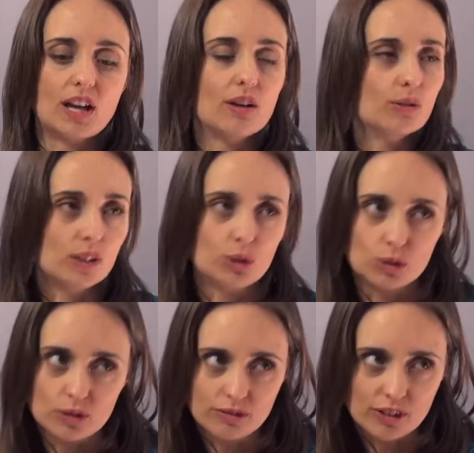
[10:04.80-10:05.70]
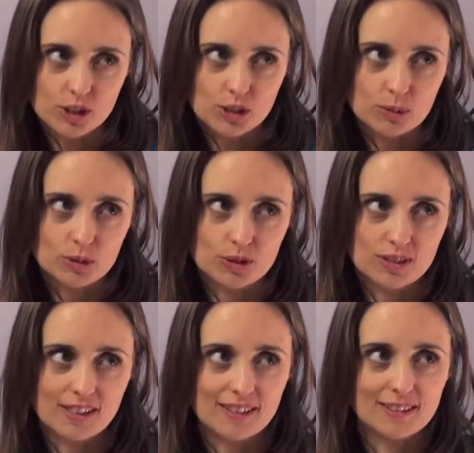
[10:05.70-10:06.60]
you can't really call it a friendship because
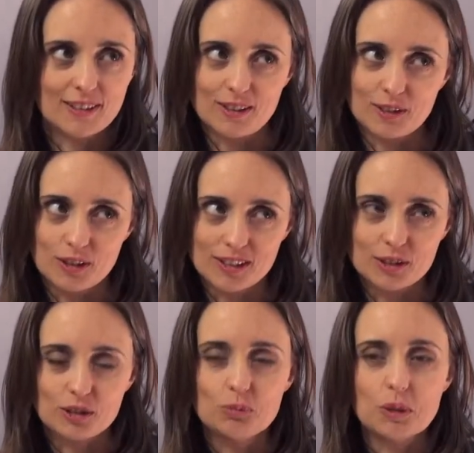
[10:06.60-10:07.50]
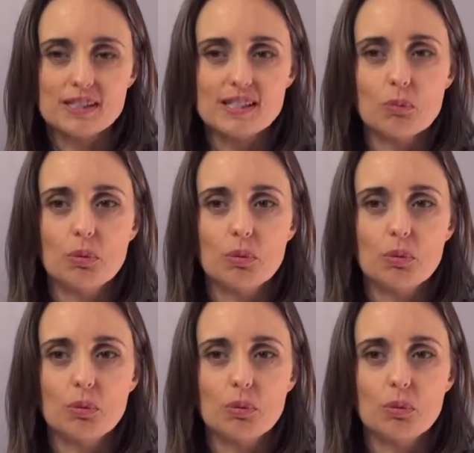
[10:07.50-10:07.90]
you're saying that they don't like you. But